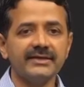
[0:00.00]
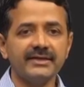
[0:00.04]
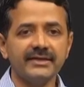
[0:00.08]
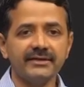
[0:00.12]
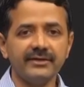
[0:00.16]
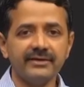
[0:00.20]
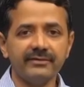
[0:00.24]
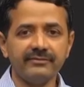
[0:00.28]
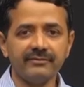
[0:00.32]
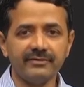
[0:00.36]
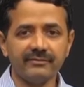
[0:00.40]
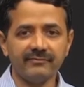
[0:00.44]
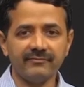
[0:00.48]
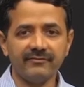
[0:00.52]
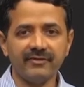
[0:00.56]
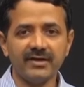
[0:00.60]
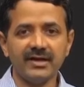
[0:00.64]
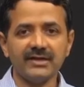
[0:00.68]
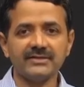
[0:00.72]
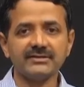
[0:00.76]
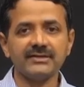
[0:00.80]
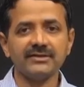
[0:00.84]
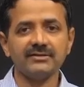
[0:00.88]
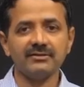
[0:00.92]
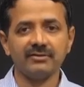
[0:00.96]
are derived from
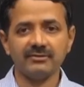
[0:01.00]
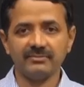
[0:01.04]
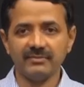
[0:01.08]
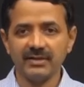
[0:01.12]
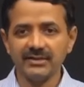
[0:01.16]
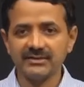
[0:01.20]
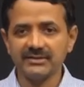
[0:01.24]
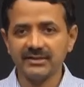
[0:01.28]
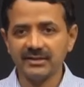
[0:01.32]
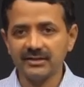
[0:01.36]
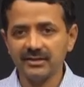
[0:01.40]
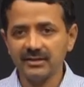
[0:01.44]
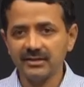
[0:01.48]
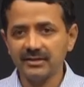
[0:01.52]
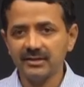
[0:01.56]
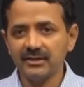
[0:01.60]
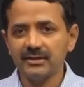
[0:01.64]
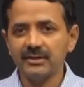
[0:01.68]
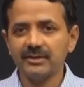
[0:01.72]
father or mother,